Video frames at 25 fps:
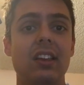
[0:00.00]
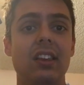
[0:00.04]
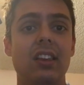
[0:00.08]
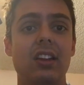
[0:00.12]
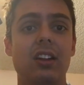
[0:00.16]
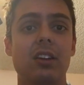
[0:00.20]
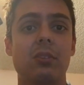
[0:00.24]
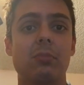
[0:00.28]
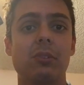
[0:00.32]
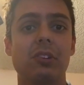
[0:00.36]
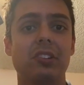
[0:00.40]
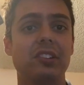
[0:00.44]

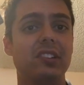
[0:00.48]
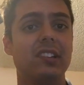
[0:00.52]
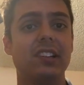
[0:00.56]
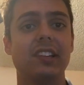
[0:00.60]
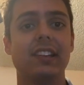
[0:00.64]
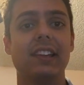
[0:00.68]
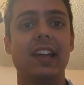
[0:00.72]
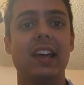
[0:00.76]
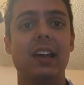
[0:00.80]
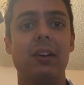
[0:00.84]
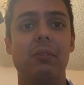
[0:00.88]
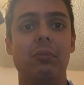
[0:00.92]
that are most
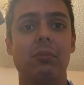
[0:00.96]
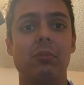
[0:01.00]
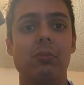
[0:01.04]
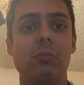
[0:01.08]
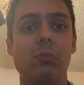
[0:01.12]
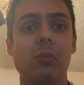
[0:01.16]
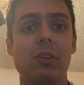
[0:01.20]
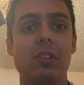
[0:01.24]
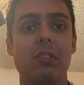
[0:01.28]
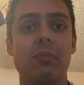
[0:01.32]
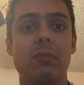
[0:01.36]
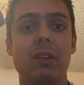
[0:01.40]
in line
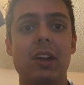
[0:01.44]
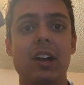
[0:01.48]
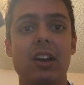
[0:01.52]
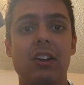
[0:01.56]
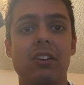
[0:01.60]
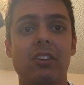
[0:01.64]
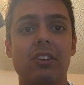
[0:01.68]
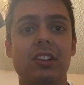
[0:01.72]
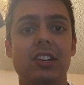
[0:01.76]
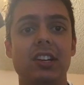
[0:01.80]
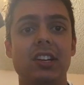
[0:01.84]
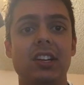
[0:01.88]
with
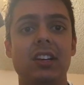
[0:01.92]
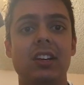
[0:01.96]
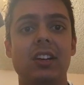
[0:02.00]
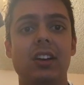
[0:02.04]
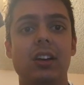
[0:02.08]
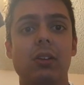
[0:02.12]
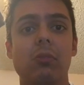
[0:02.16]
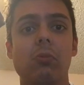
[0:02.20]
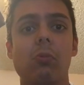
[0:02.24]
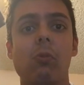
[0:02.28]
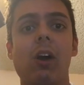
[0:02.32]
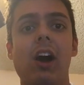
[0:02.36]
reality,
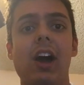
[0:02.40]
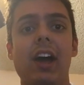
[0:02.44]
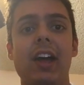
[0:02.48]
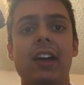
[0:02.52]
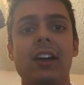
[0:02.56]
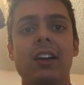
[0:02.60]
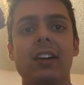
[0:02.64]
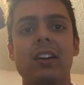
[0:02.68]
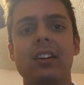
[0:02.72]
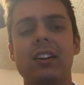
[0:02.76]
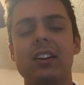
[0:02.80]
and why?